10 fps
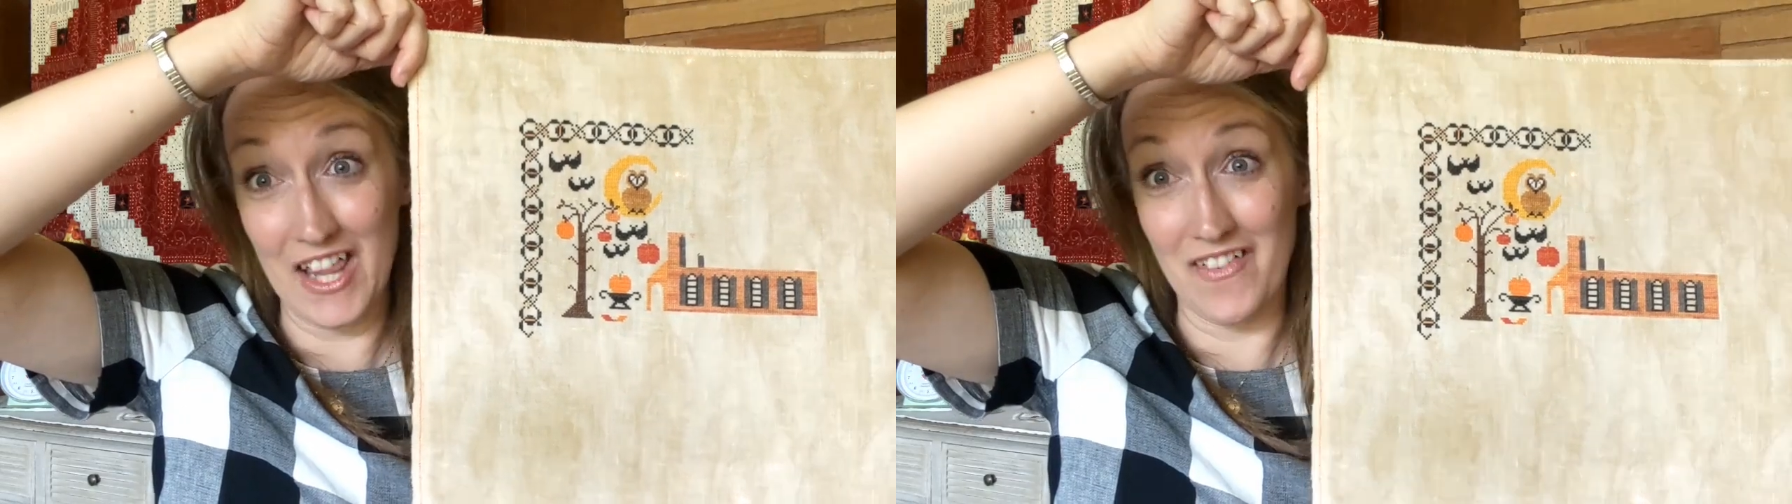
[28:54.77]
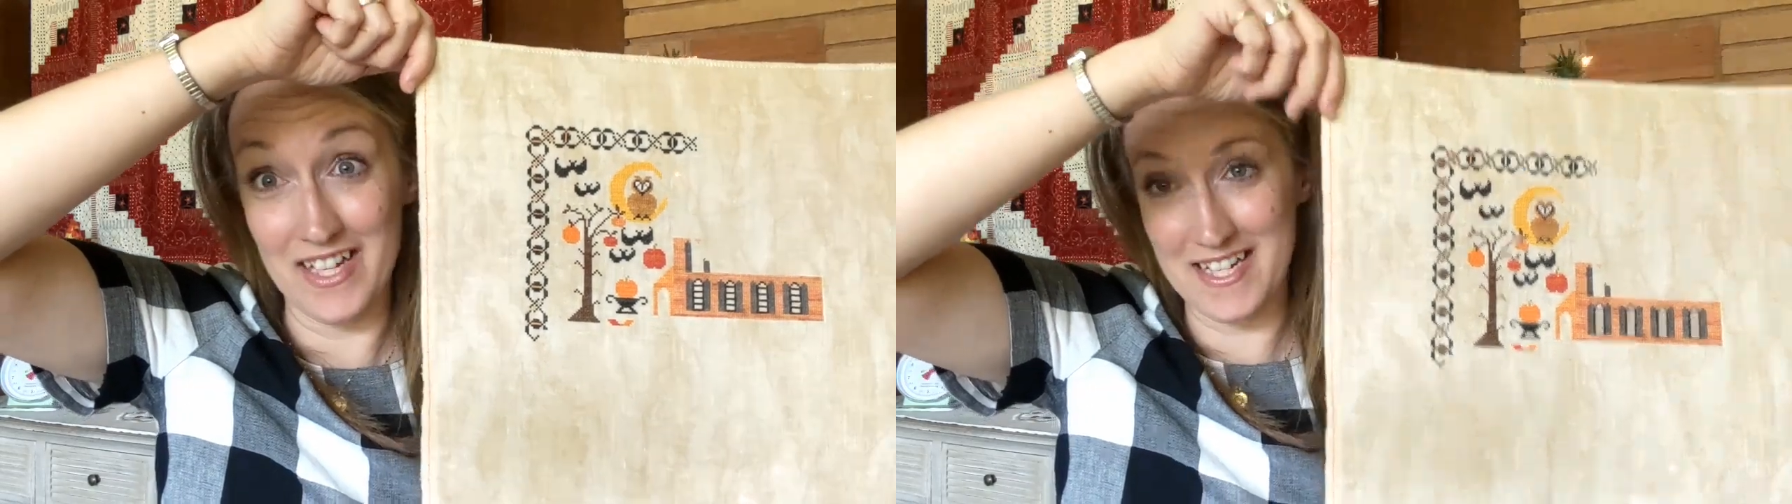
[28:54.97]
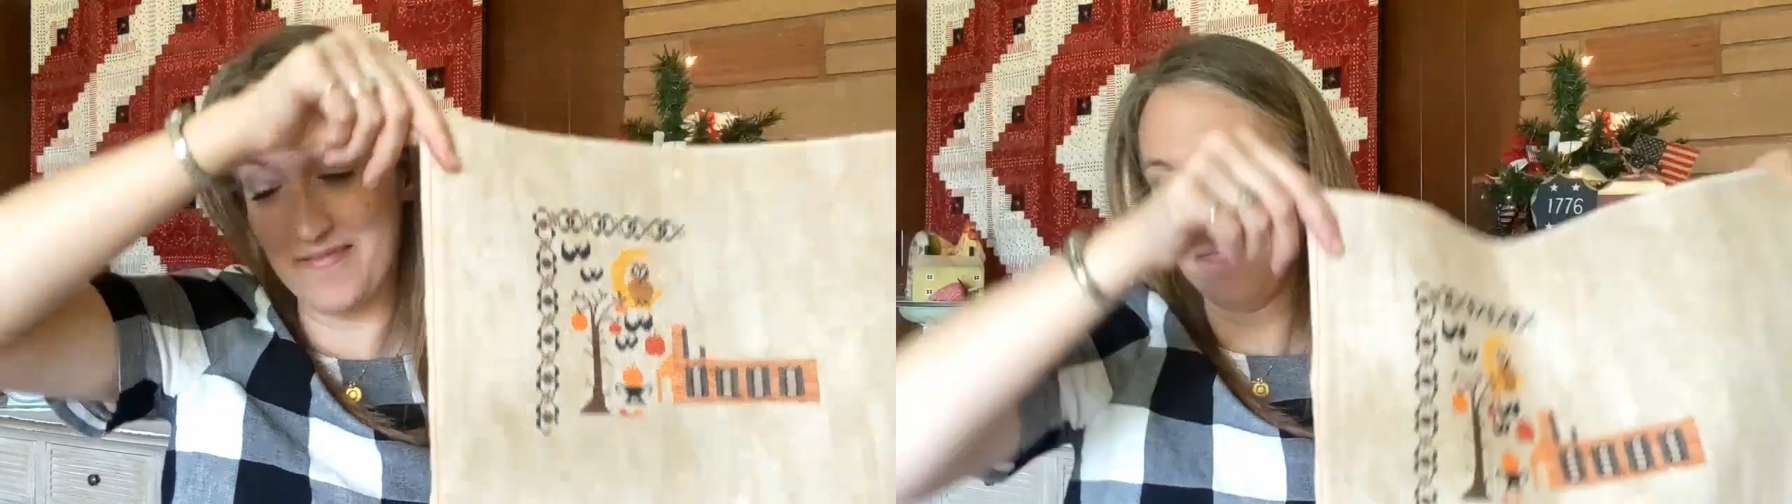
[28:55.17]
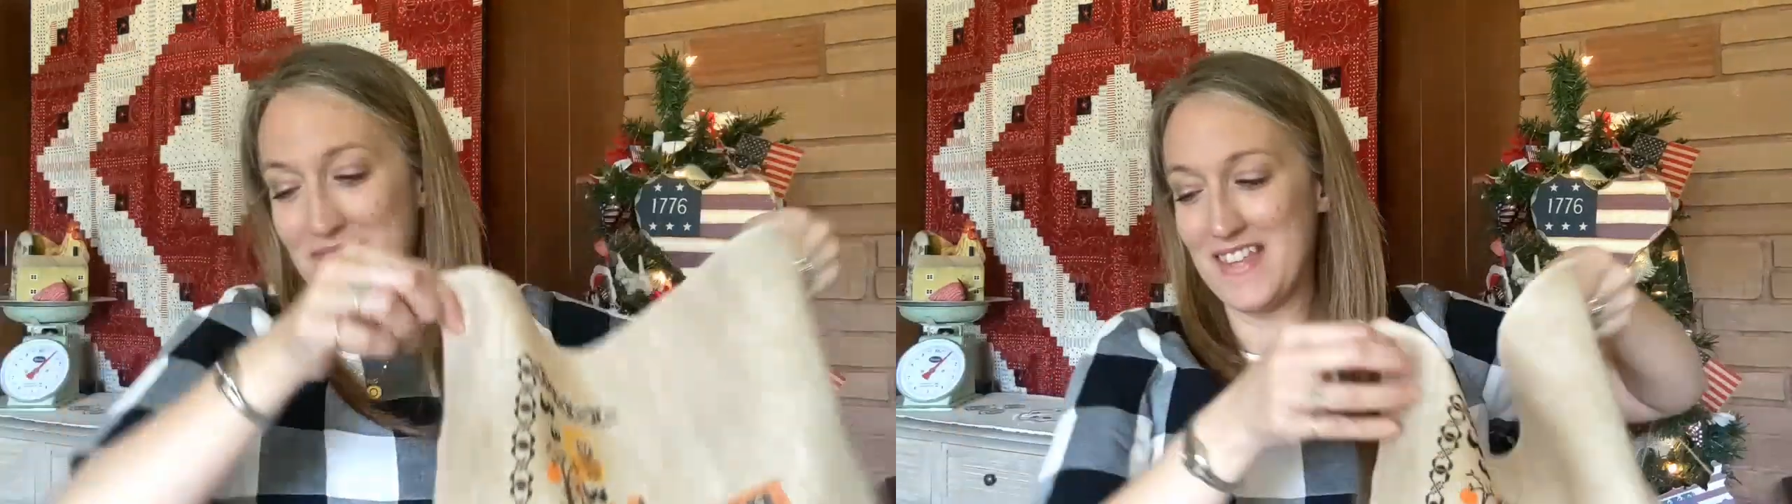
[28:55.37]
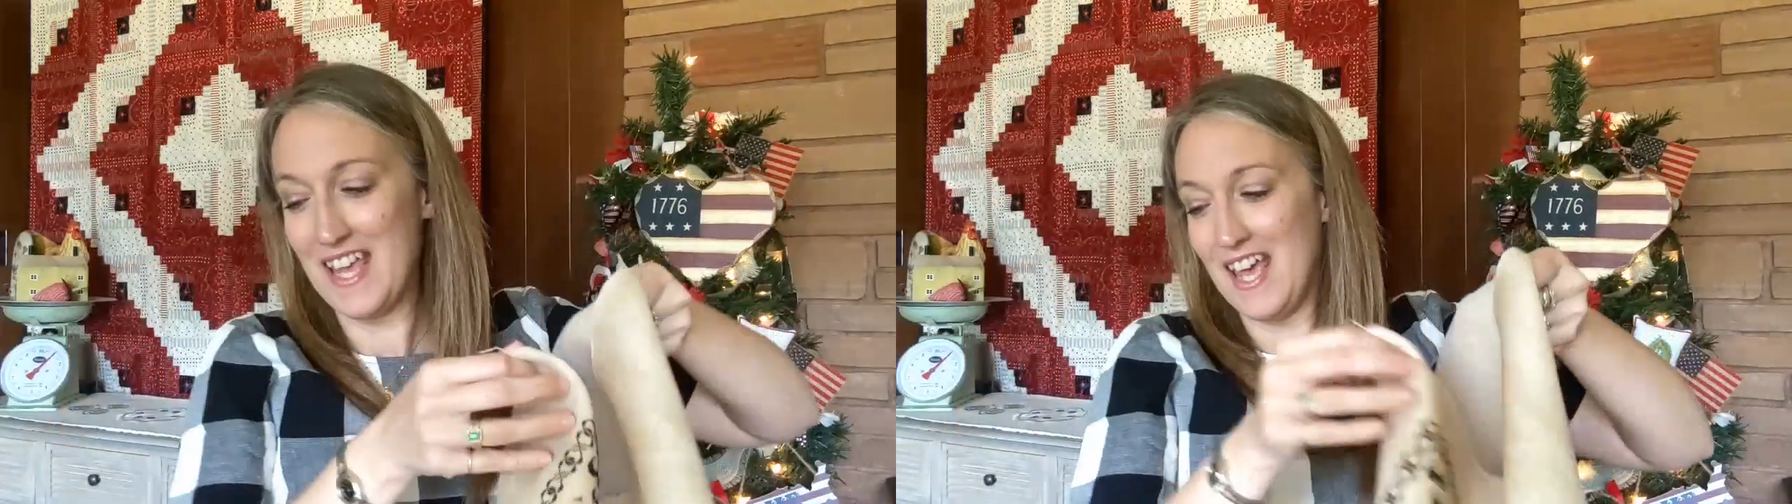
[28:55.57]
Love it.
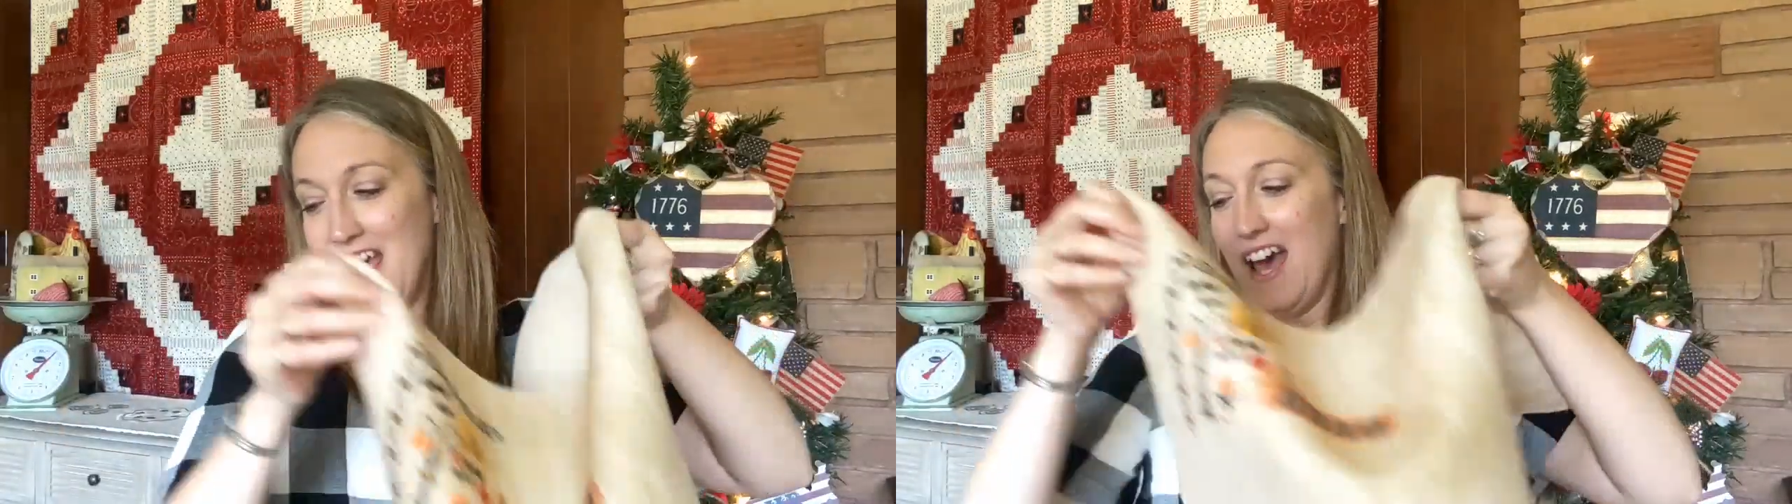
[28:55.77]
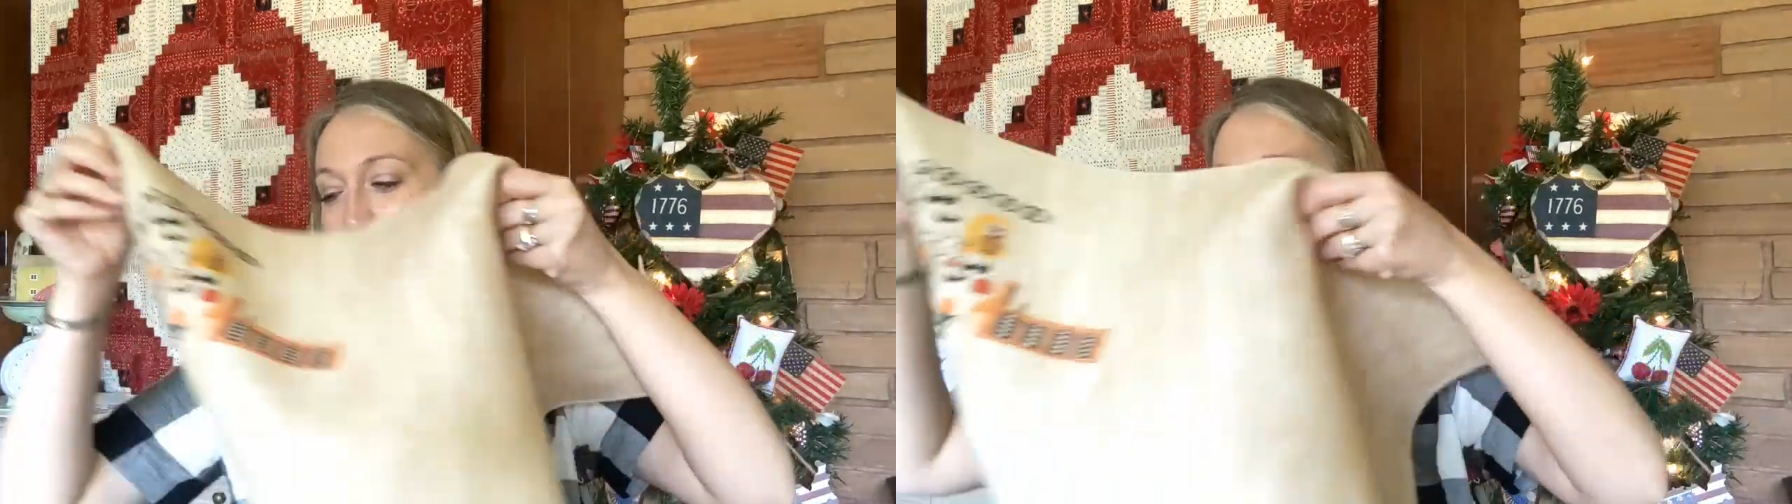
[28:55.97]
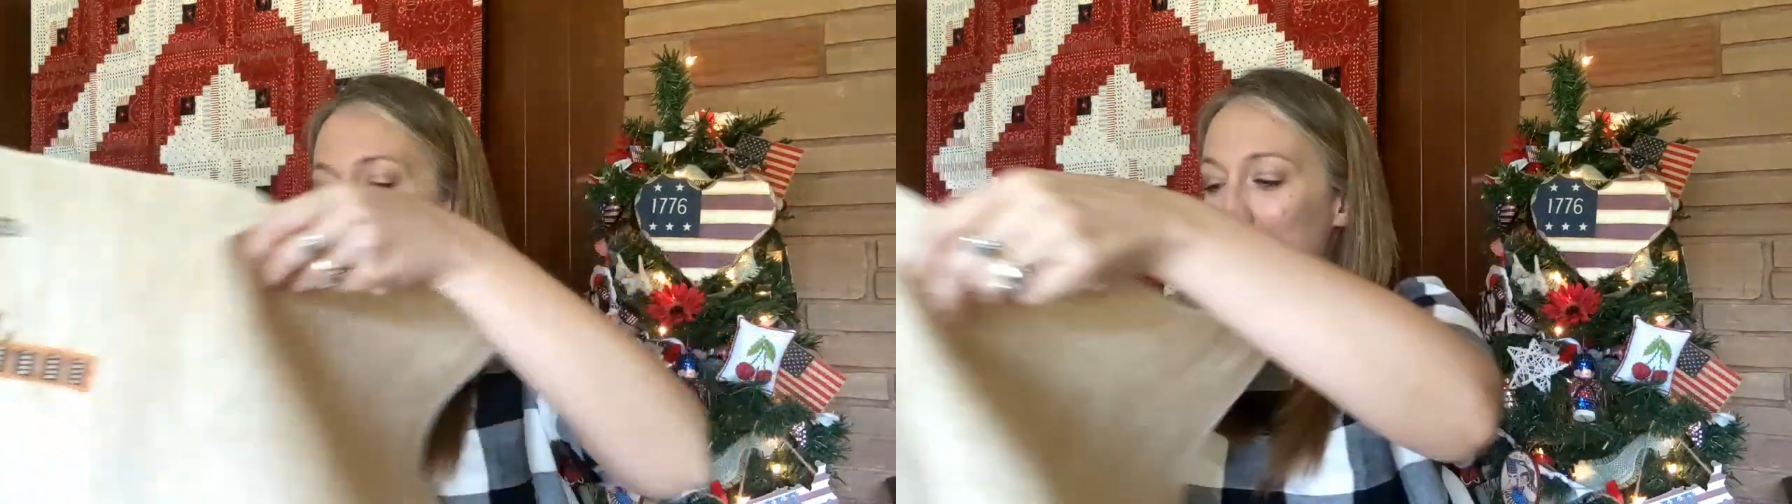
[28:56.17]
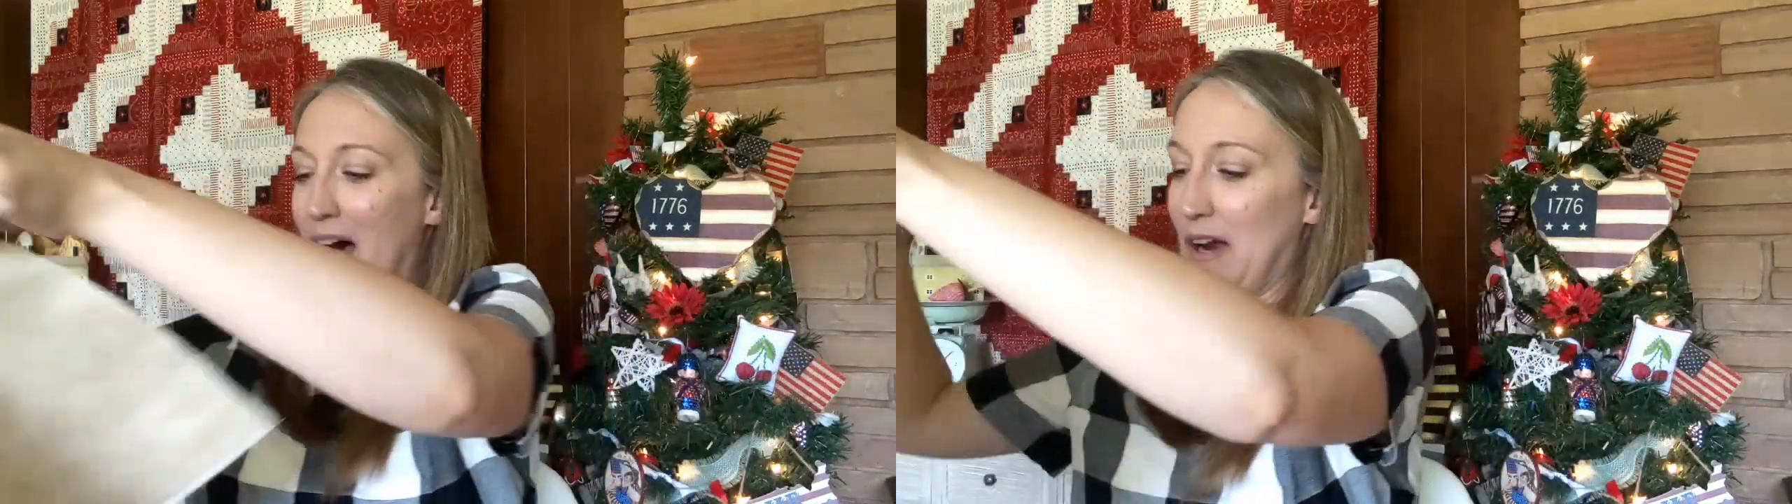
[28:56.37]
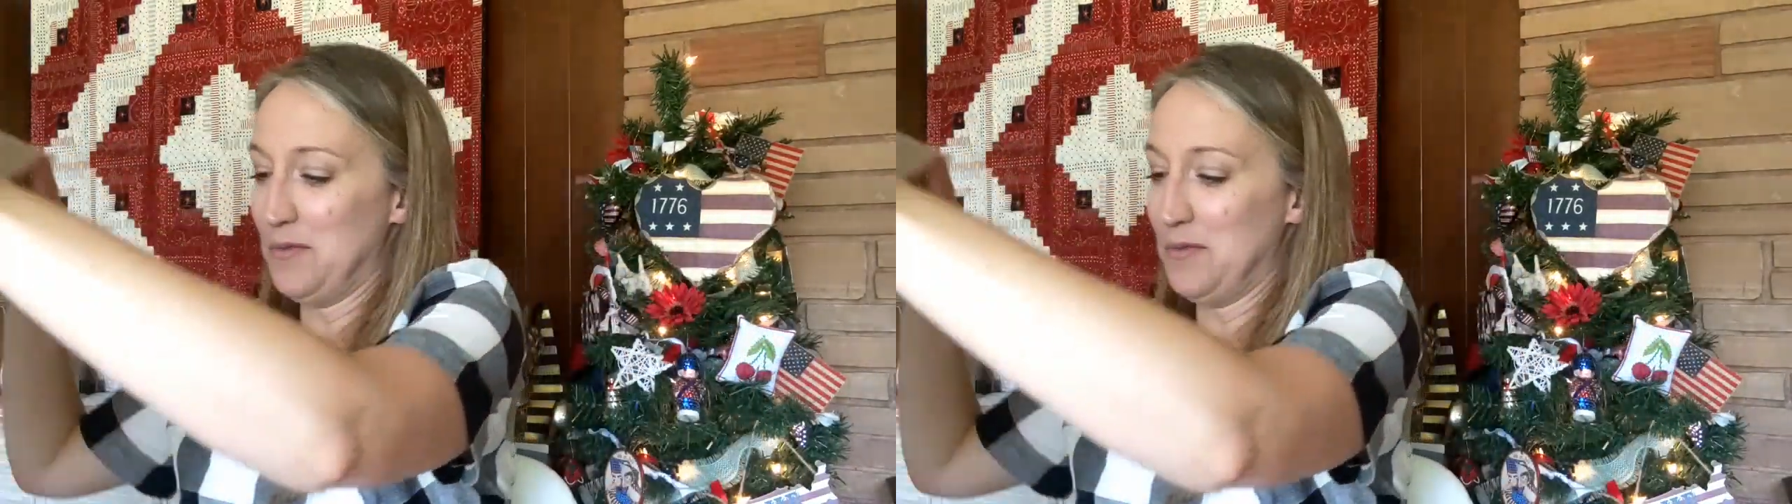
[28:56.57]
I